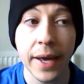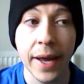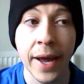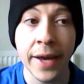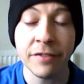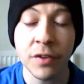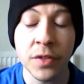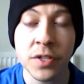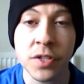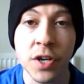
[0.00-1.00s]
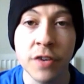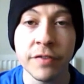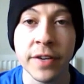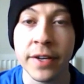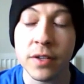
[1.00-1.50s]
And if on the
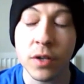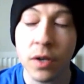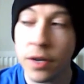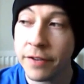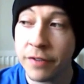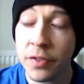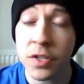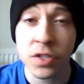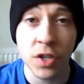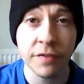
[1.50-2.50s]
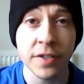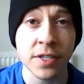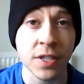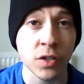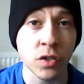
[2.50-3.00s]
surface
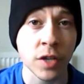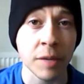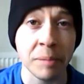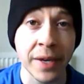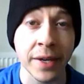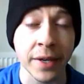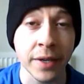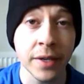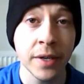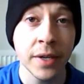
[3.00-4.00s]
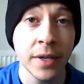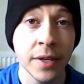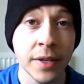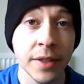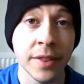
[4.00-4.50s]
it doesn't appear
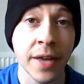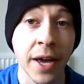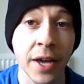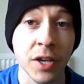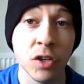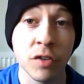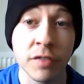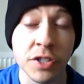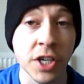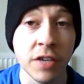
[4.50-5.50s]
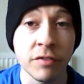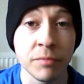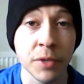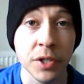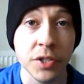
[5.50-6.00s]
that you've achieved
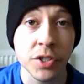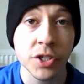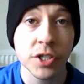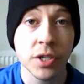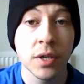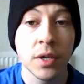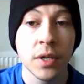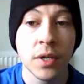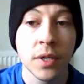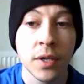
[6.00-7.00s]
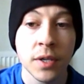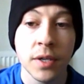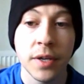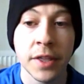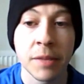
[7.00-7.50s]
much
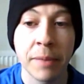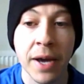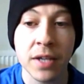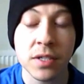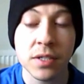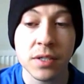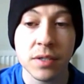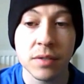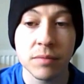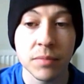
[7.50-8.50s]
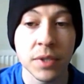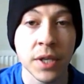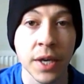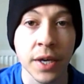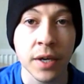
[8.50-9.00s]
in the past
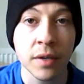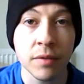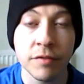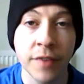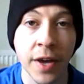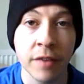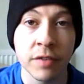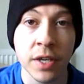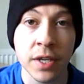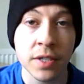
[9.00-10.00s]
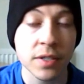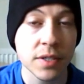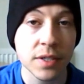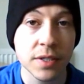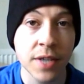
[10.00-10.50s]
year, 5
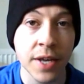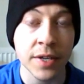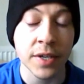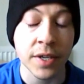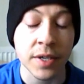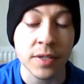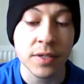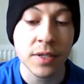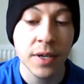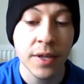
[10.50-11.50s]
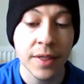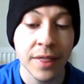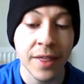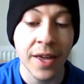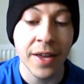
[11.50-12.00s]
years, 10 years,
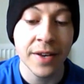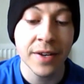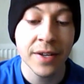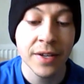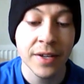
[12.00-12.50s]
then